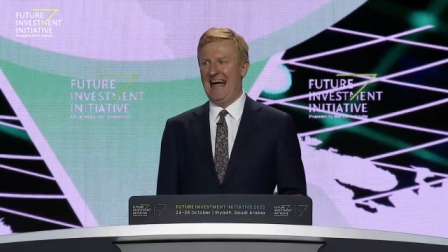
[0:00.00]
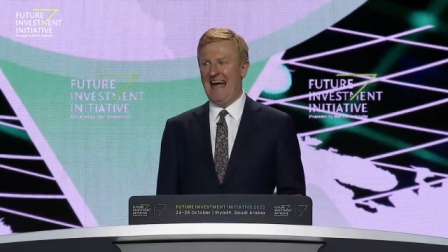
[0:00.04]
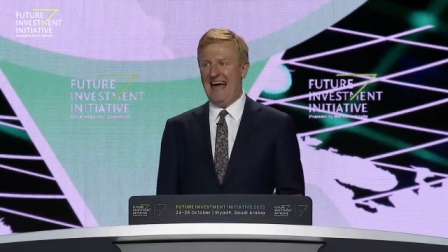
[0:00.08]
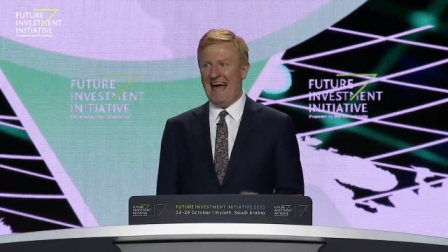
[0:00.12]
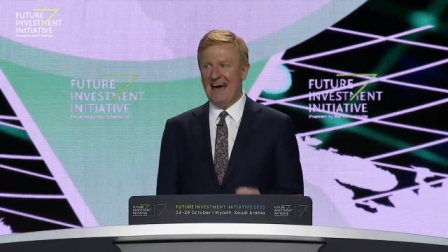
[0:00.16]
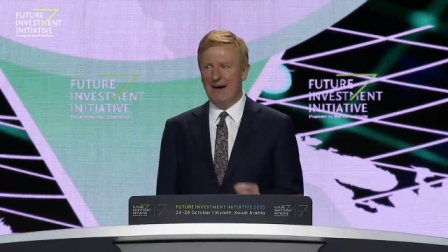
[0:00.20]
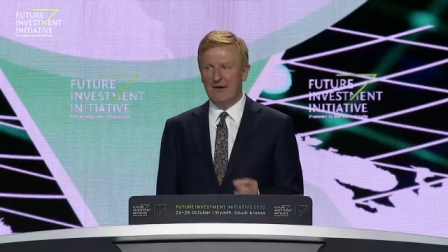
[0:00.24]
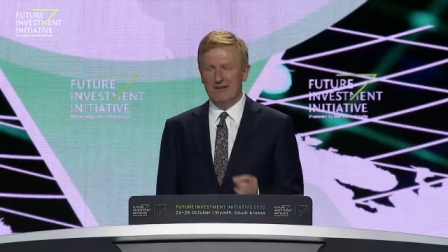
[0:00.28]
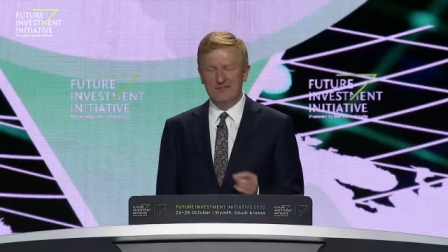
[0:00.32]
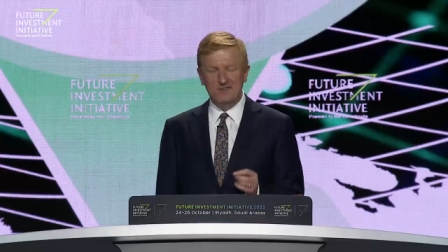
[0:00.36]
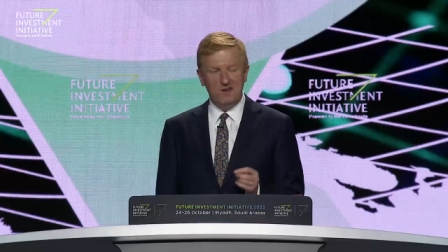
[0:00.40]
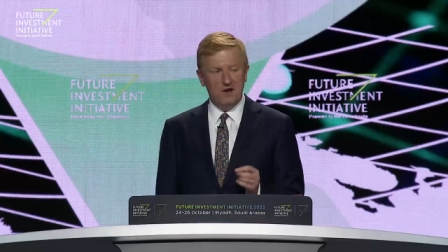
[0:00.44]

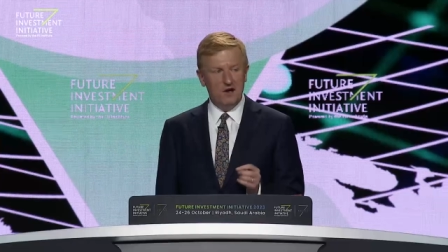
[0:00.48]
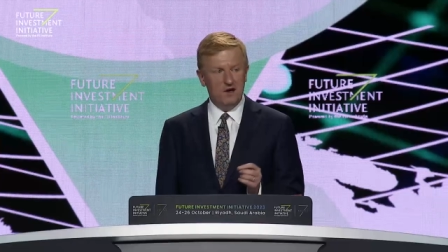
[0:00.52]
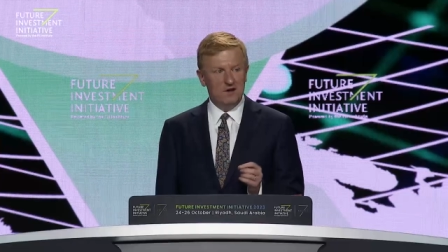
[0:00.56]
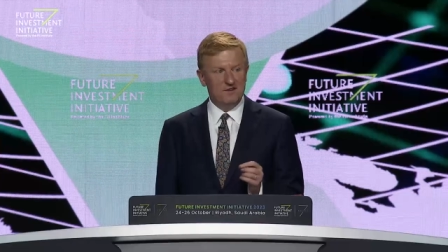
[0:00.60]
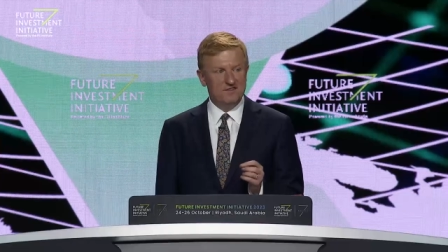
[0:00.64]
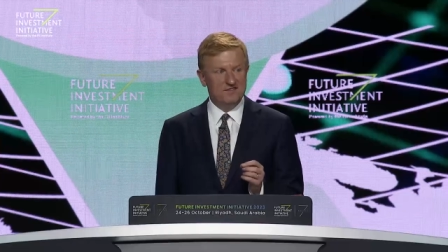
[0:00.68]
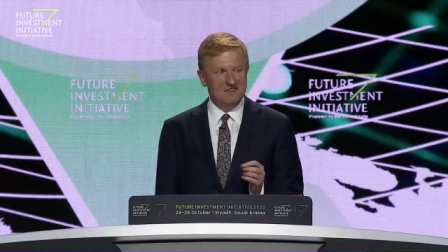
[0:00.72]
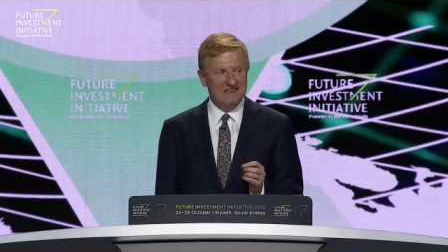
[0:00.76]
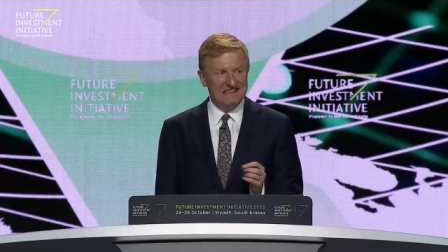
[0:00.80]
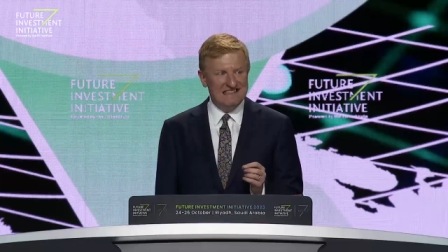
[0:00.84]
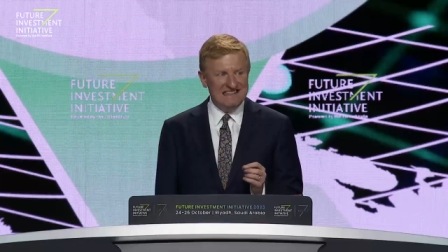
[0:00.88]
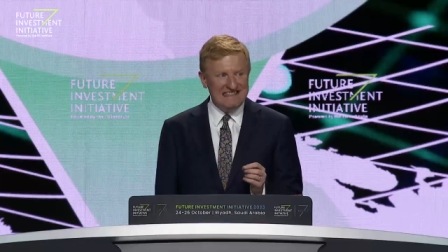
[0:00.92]
Our
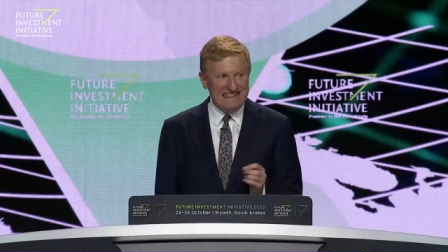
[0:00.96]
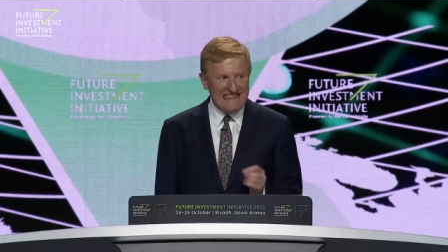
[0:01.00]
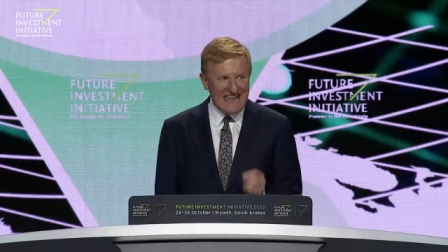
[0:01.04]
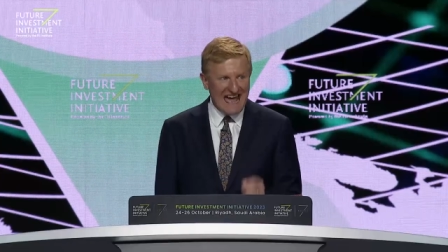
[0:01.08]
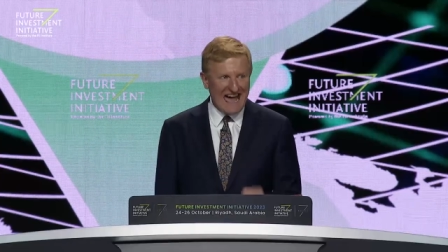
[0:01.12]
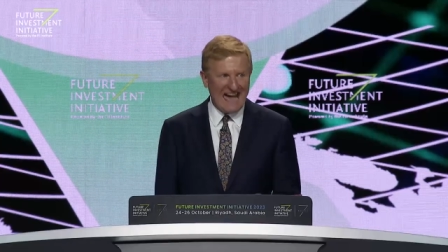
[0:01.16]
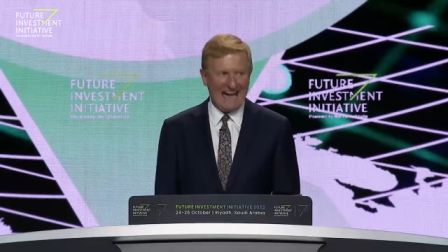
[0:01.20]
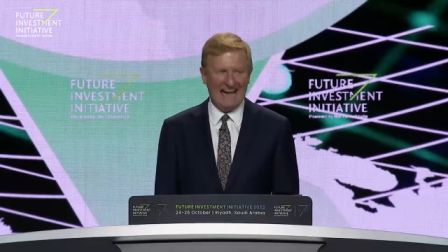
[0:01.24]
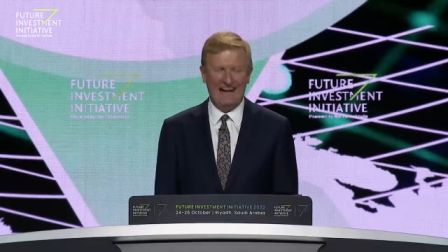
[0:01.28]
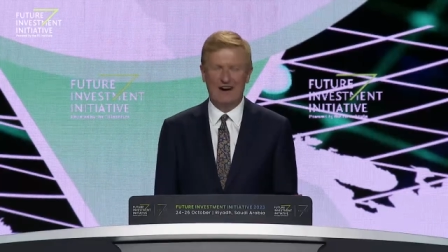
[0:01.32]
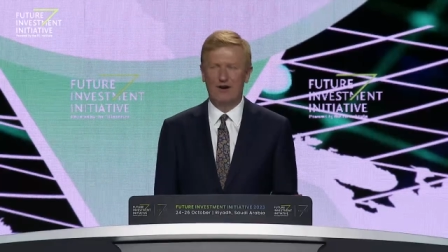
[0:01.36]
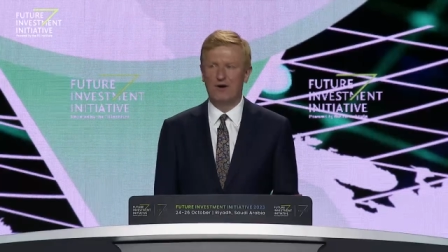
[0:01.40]
task
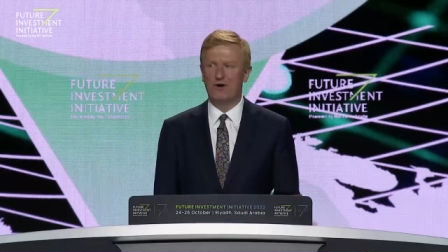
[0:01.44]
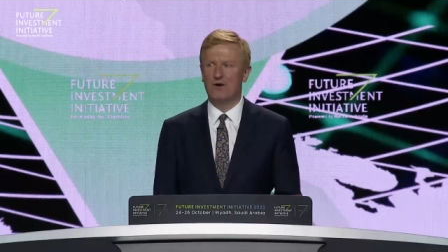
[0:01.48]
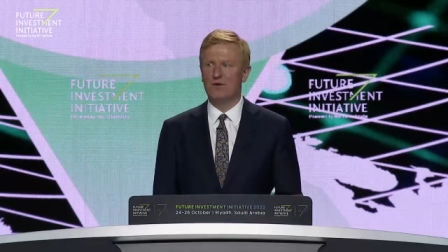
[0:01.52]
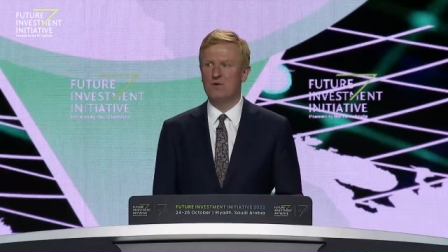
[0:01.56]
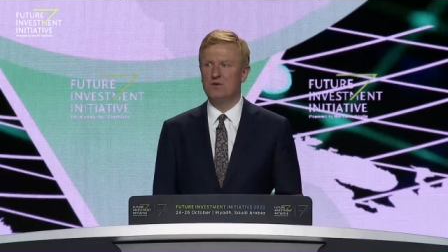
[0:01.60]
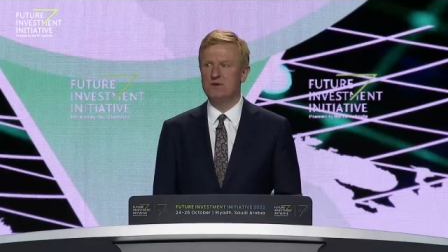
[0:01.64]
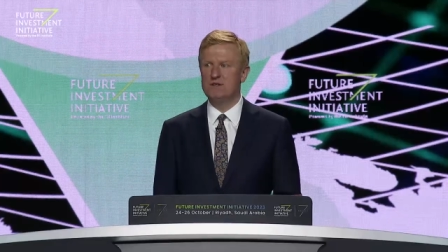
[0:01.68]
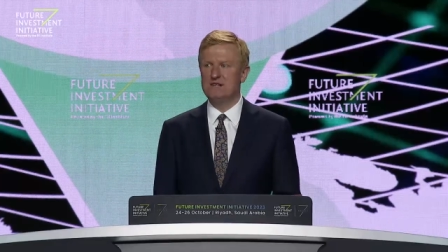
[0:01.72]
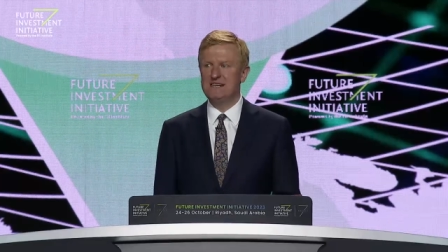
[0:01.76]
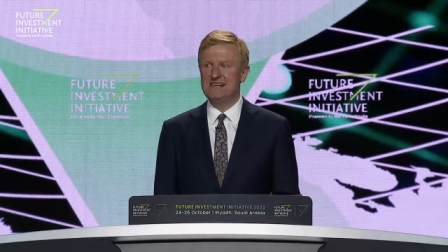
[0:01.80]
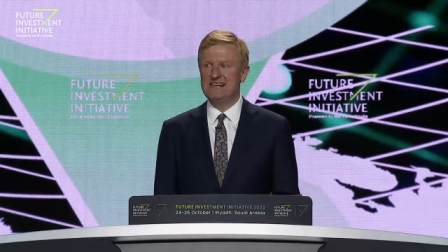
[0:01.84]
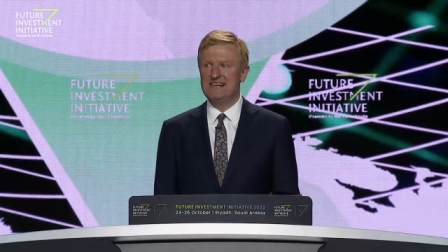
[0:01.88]

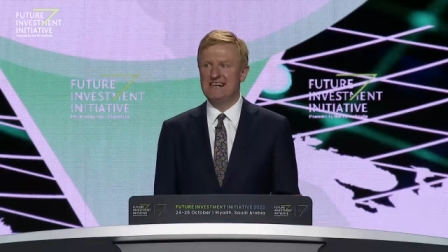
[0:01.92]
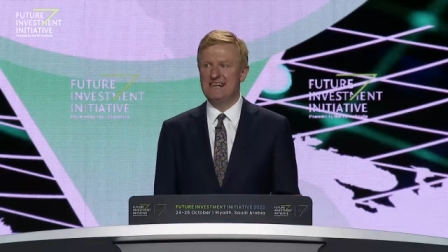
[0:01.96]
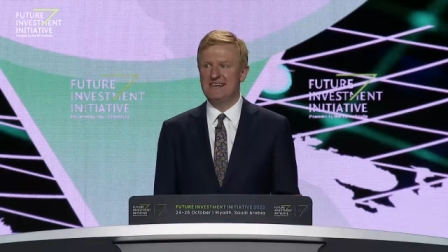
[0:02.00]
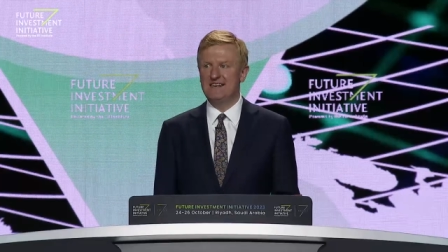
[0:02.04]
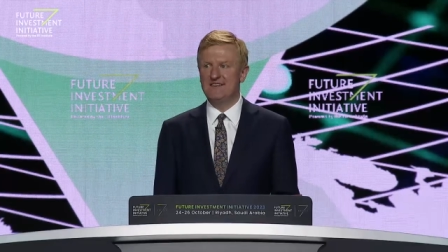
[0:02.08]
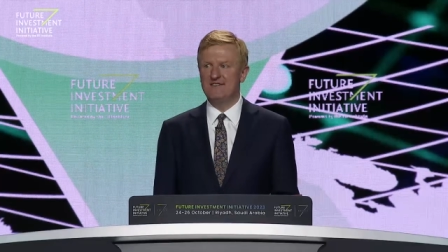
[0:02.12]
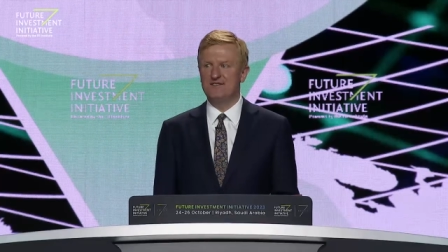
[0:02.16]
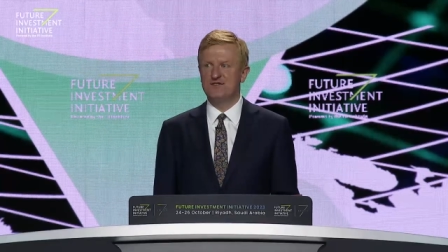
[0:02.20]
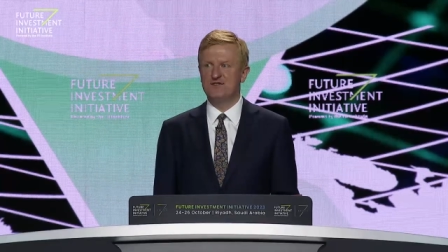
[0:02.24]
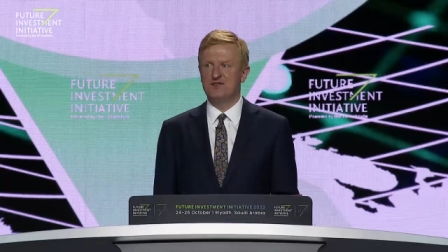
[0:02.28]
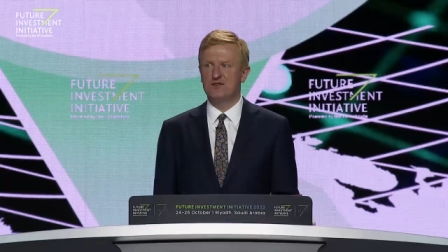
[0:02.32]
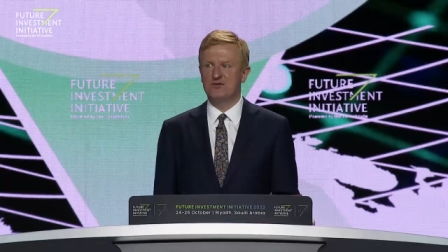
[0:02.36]
now
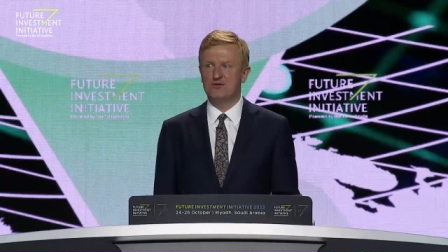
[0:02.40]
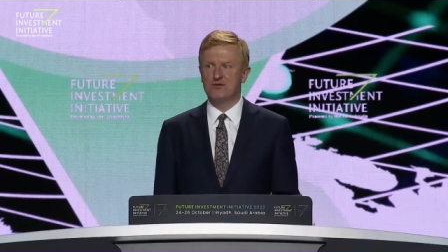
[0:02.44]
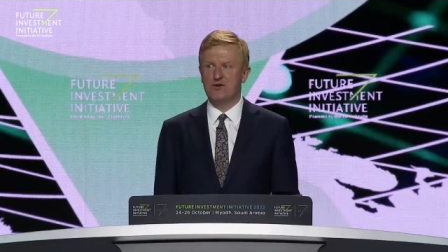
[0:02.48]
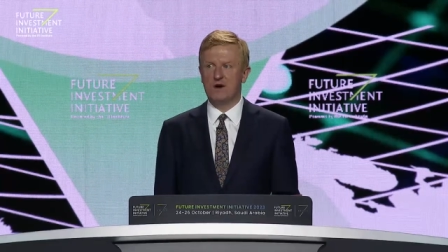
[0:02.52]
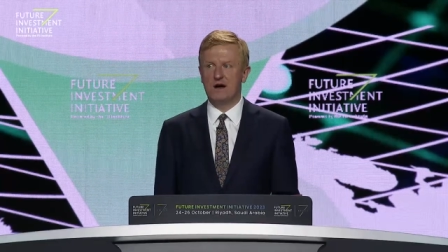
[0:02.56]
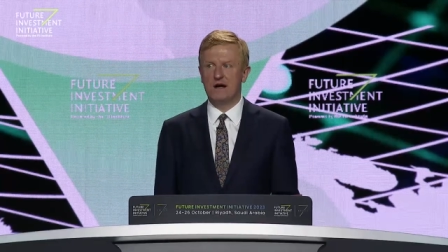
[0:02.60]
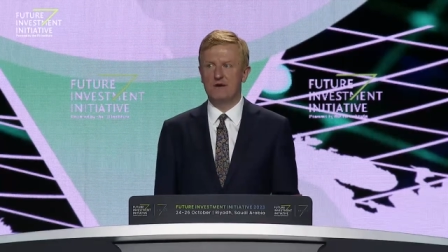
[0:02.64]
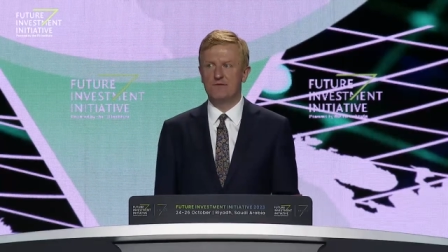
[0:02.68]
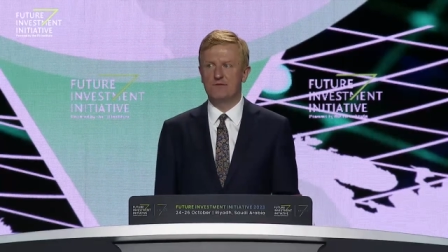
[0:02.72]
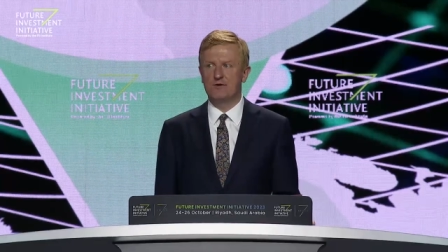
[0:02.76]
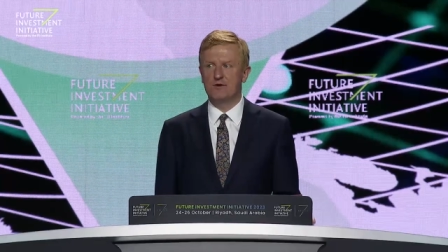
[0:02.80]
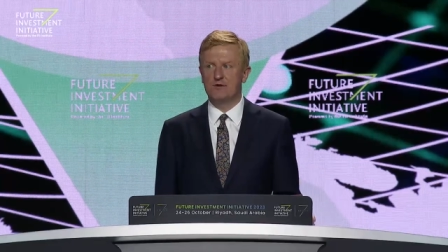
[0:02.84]
is to
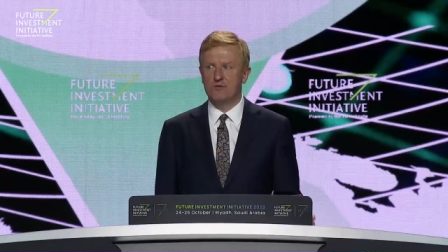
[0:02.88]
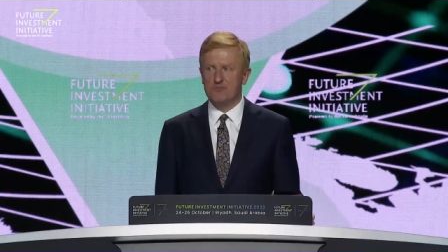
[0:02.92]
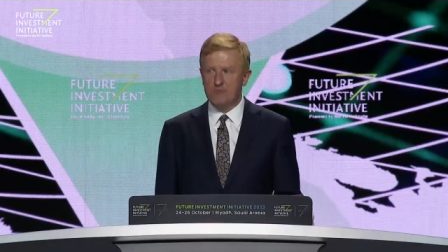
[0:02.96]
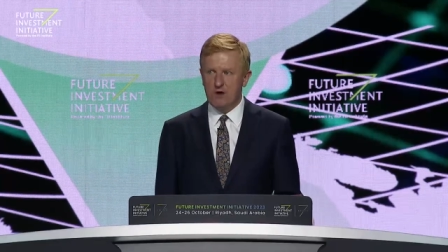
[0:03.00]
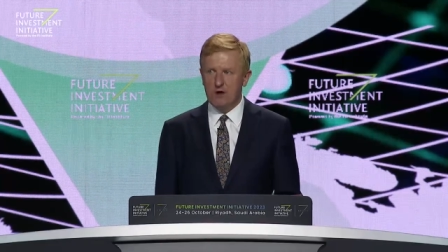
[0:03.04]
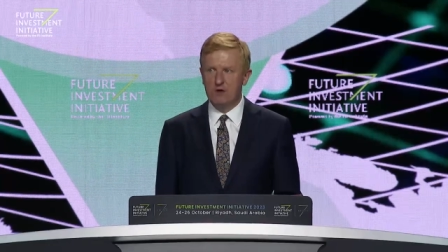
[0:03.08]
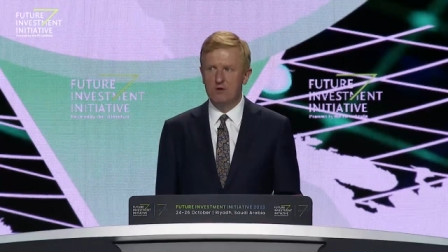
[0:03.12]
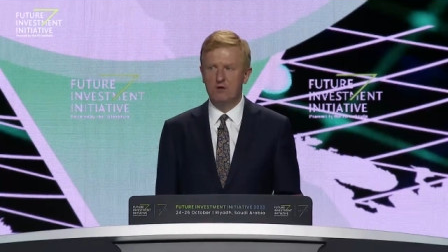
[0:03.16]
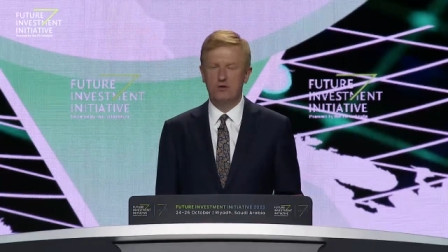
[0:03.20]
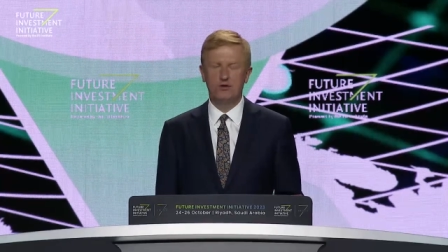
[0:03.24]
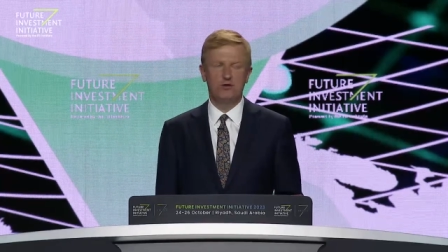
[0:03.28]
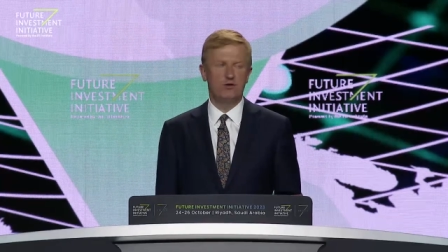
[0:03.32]
drive
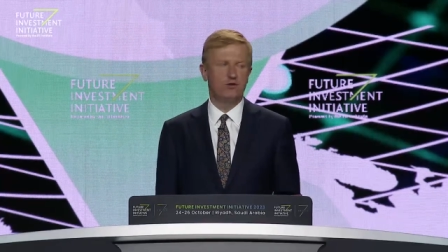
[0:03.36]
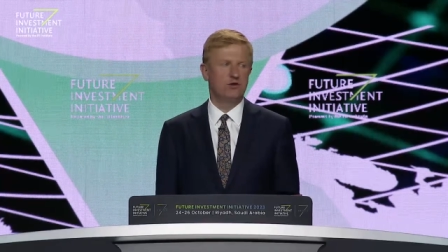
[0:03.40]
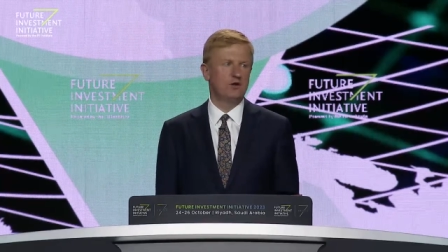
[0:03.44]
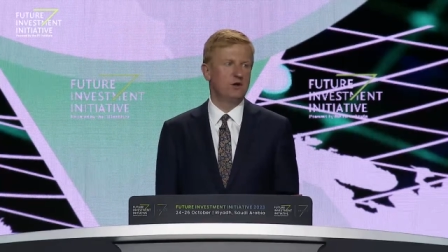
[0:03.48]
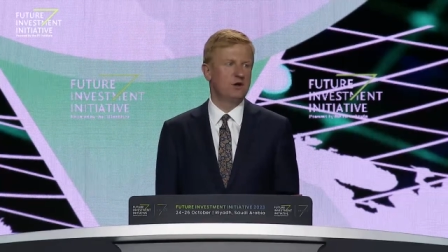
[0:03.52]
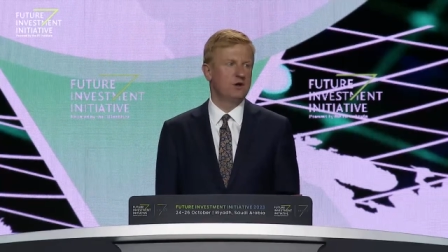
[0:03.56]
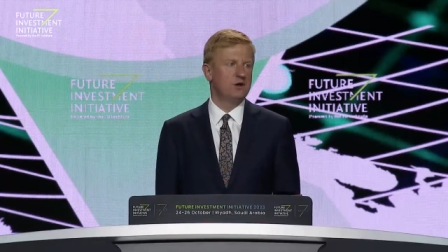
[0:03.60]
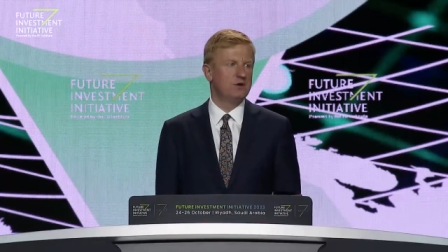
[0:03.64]
growth,